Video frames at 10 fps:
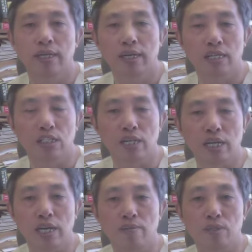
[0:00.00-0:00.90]
his
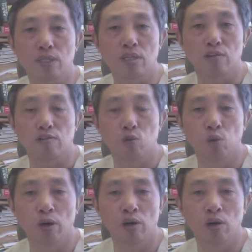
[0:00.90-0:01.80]
name is
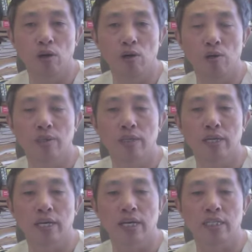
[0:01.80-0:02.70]
well known
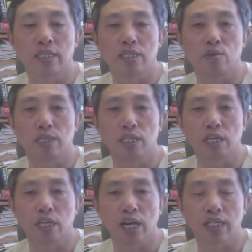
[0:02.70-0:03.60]
and you want to
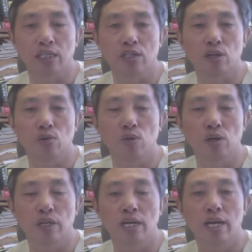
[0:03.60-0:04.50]
collect their
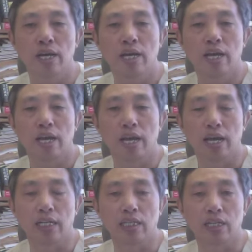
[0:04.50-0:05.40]
work,
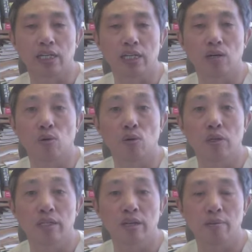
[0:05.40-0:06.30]
and
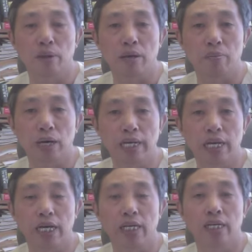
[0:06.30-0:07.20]
or you can make money
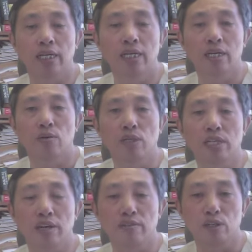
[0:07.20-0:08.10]
on it,
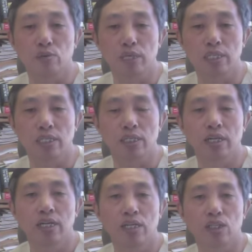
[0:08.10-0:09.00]
whatever the reason.
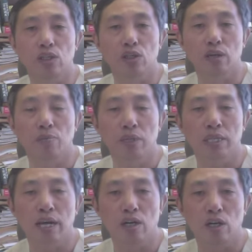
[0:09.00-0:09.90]
So, but
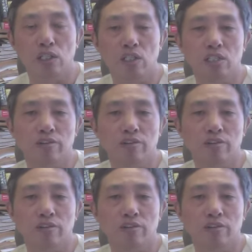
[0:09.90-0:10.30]
the art is,